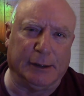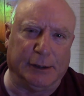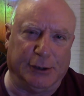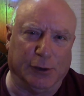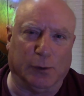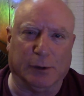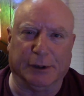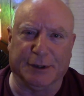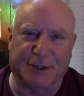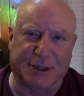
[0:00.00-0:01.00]

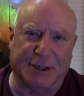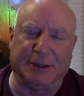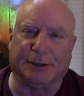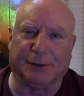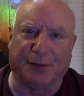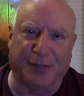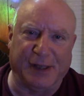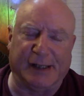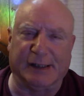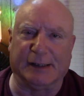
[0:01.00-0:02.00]
you're still
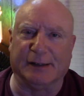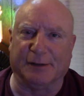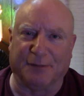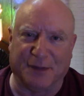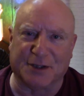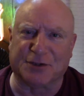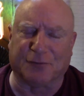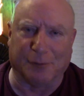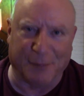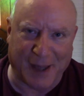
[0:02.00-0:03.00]
thinking this
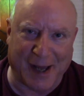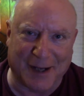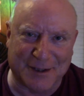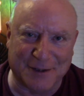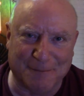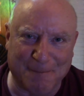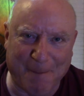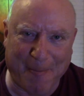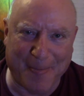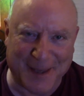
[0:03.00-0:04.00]
from that,
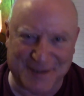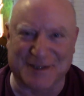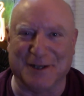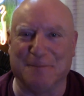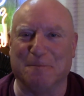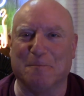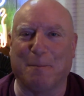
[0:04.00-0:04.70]
you see.